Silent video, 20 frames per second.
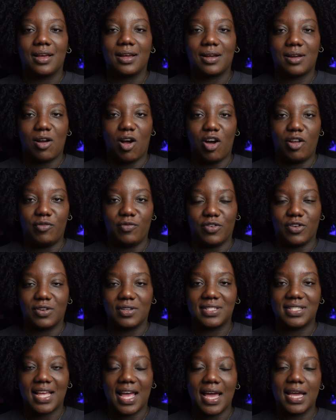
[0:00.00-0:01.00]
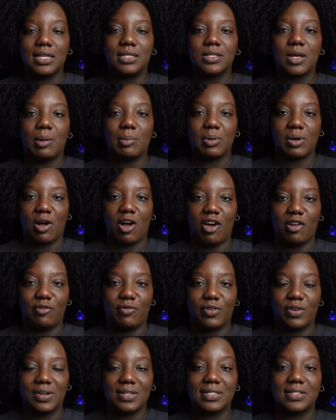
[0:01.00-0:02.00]
Converse, the high top
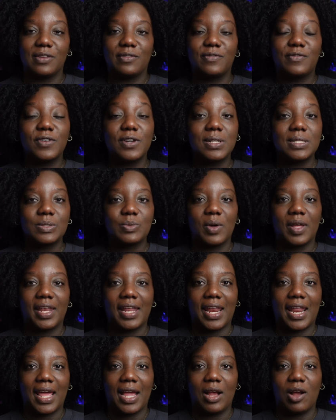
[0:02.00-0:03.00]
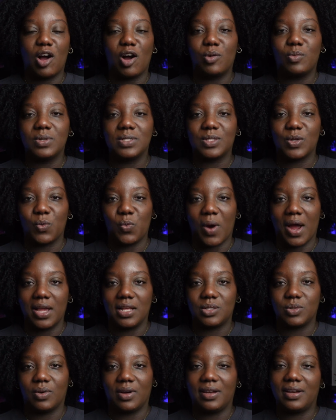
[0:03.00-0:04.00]
Converse. The first one that I got was the
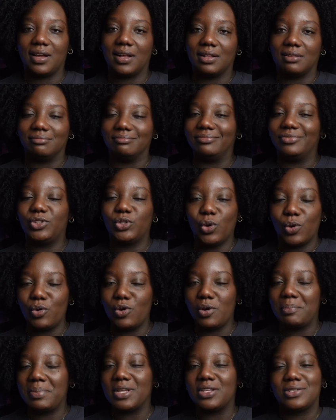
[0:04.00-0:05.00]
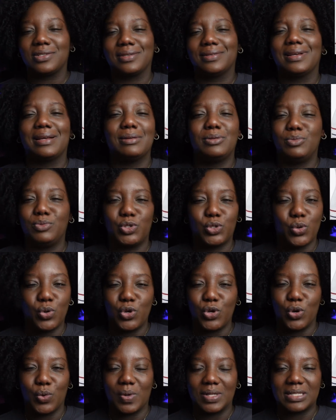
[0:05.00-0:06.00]
white one. I'll show you a picture. I'm sure
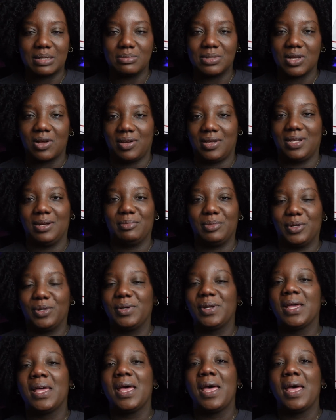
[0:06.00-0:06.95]
you know what I'm talking about.